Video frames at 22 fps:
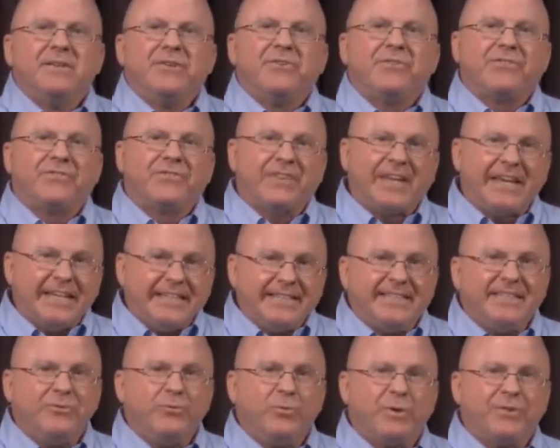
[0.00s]

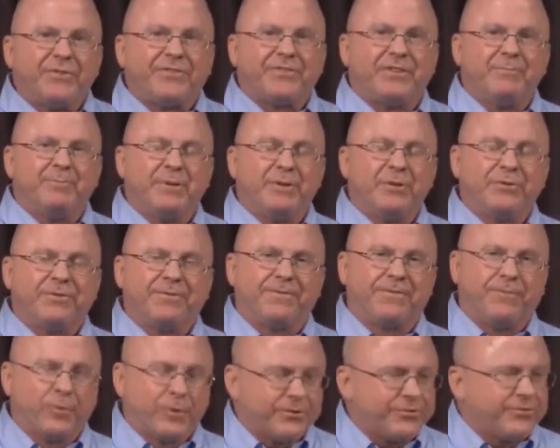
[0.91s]
Satan wants to build
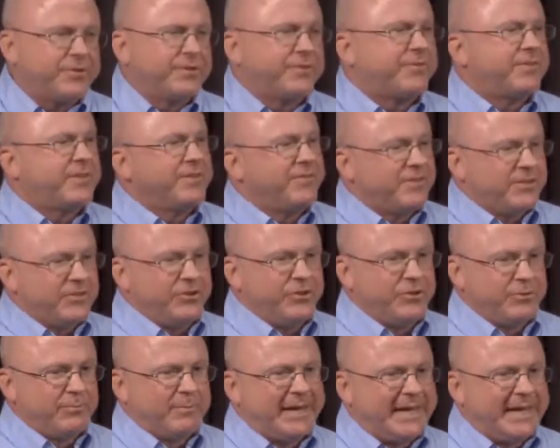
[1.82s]
fortresses in your